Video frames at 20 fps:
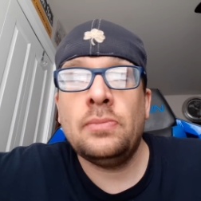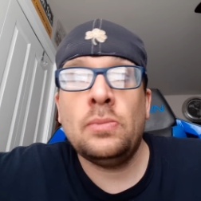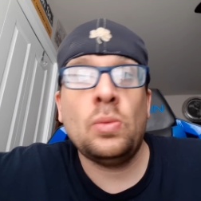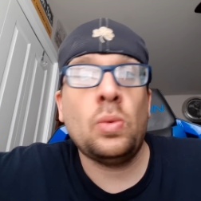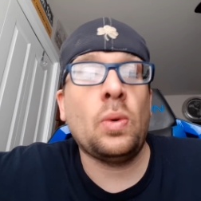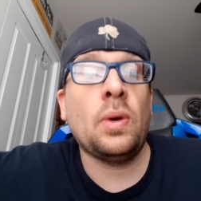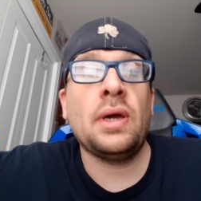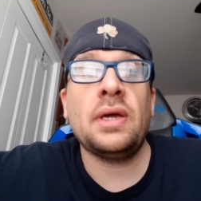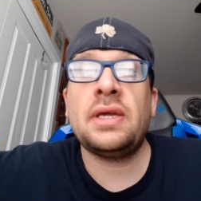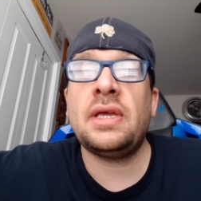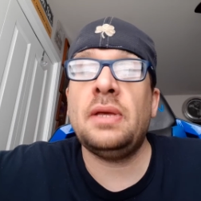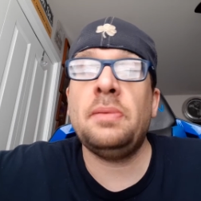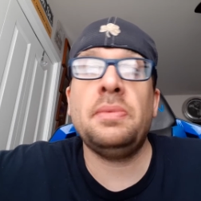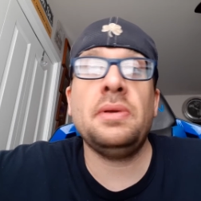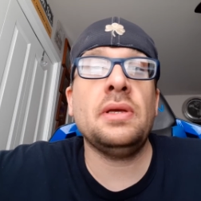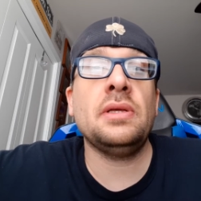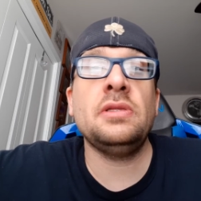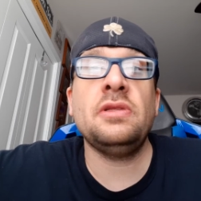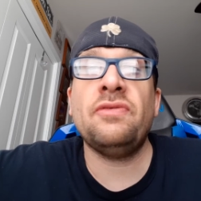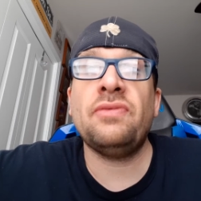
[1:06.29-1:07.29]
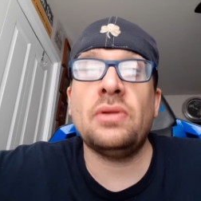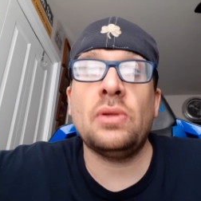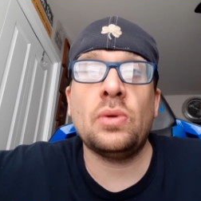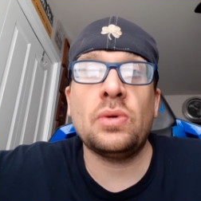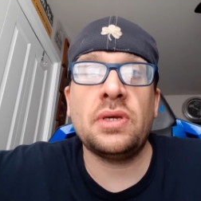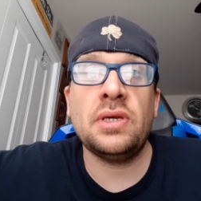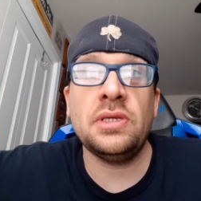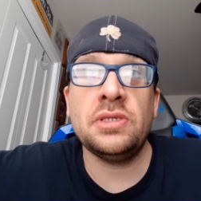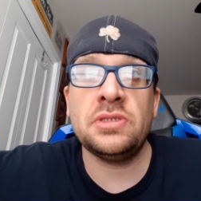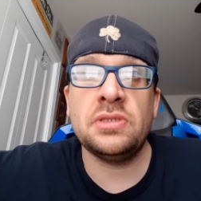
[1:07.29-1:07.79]
Well, it can be a different
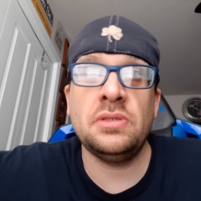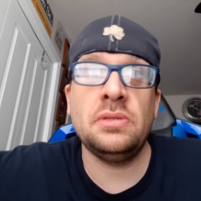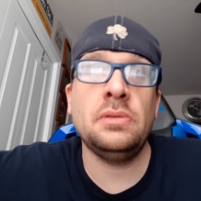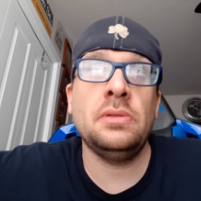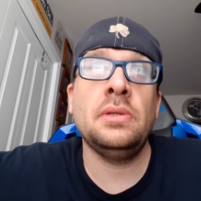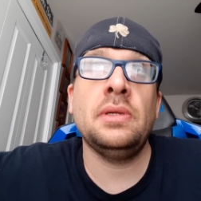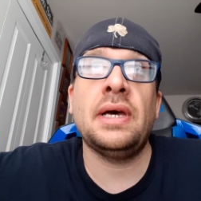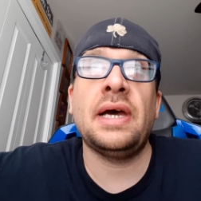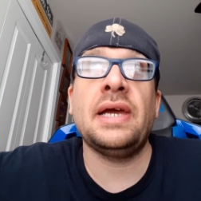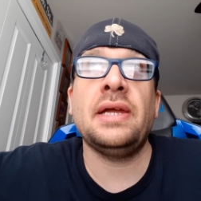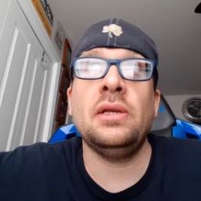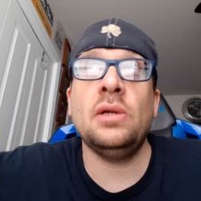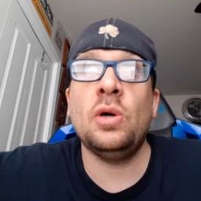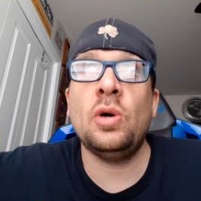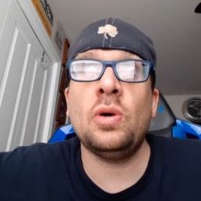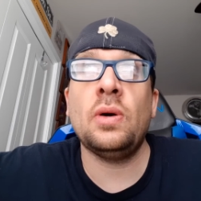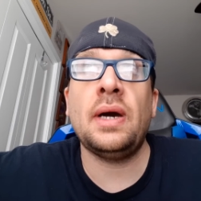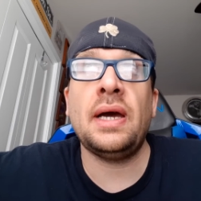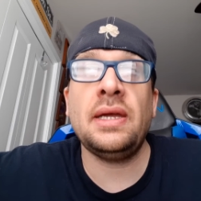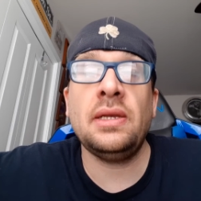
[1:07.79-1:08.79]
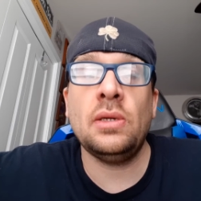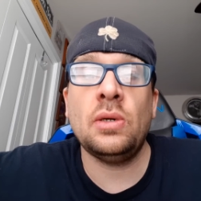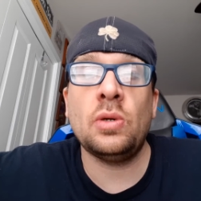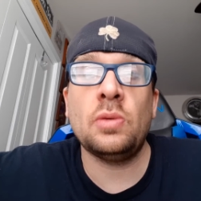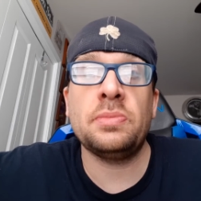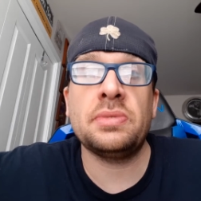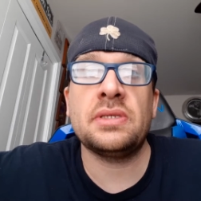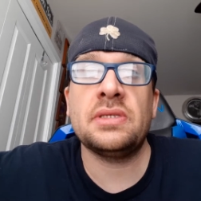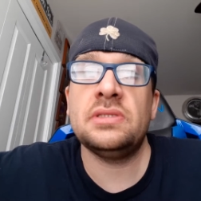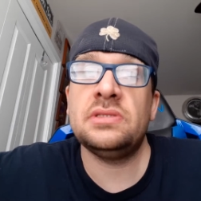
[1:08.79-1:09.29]
location. I know, I know,
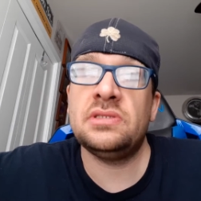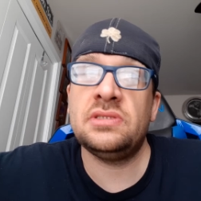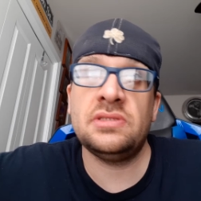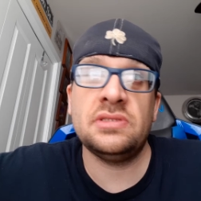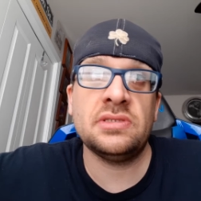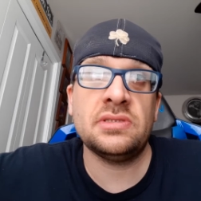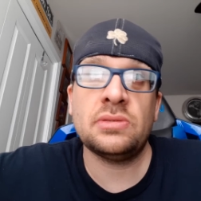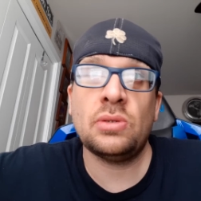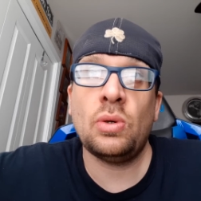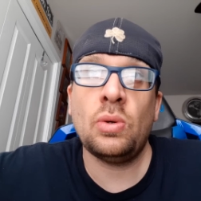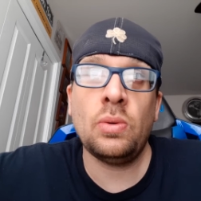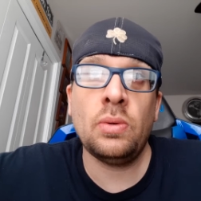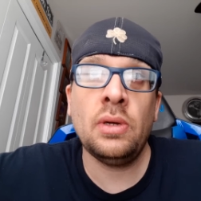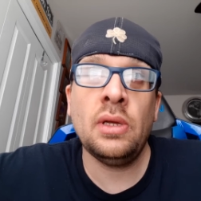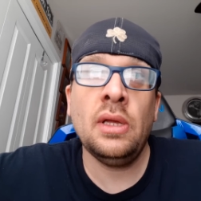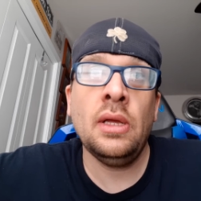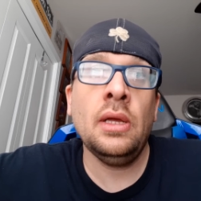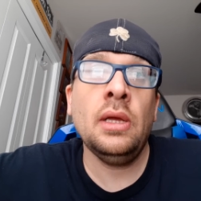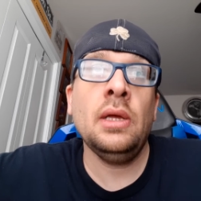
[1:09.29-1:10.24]
because this whole